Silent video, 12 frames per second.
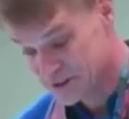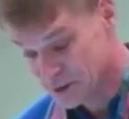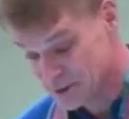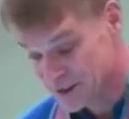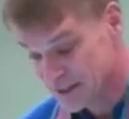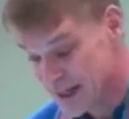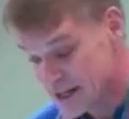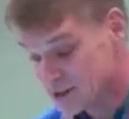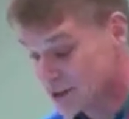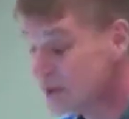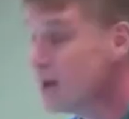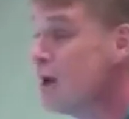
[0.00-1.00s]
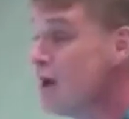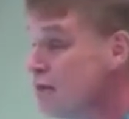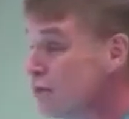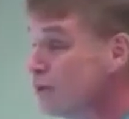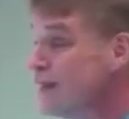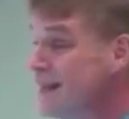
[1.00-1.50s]
Association
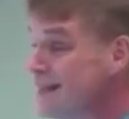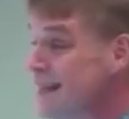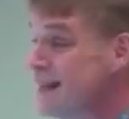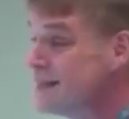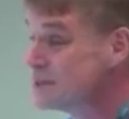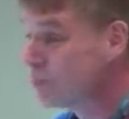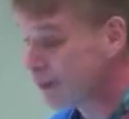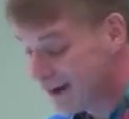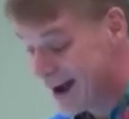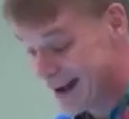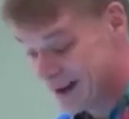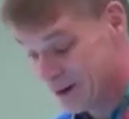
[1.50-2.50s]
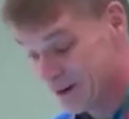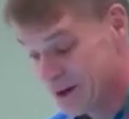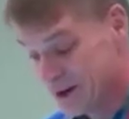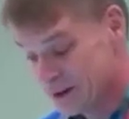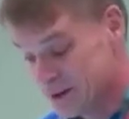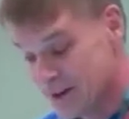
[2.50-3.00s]
3 days prior
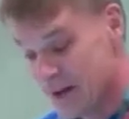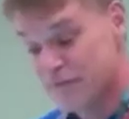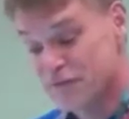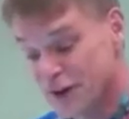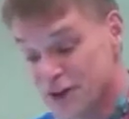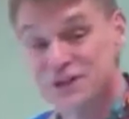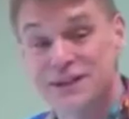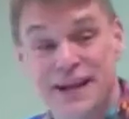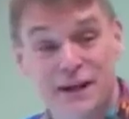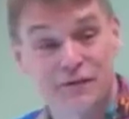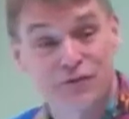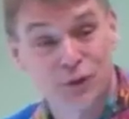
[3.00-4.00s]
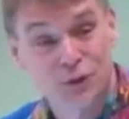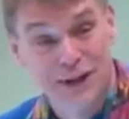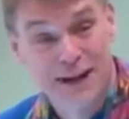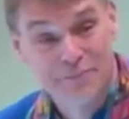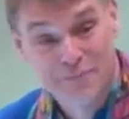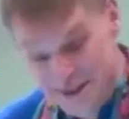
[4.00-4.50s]
to that first day of
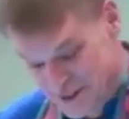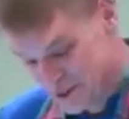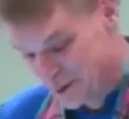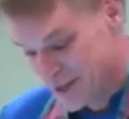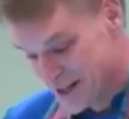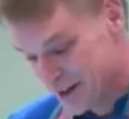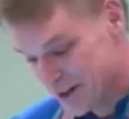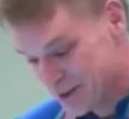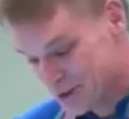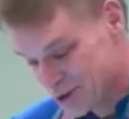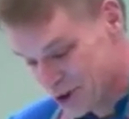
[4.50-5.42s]
full-time ministry here at the